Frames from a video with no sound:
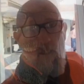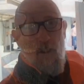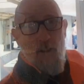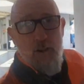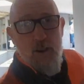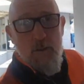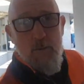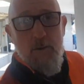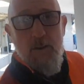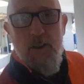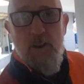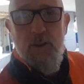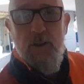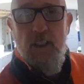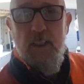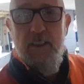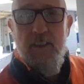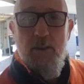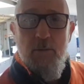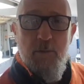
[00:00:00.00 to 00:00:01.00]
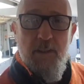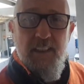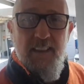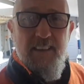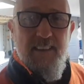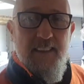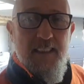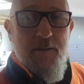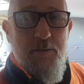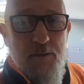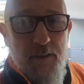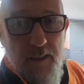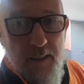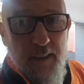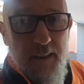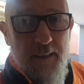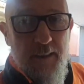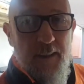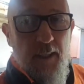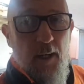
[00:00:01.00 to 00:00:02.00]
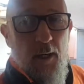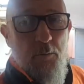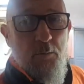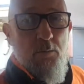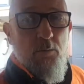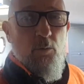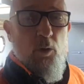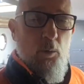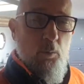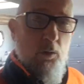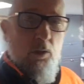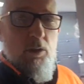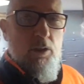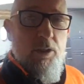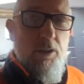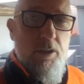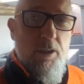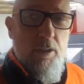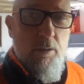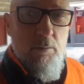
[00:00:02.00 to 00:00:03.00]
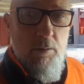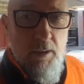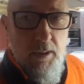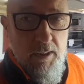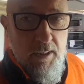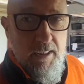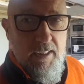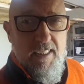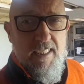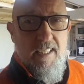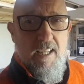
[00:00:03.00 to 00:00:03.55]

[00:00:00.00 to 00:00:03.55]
So we're going to try something different this time. What we're going to do is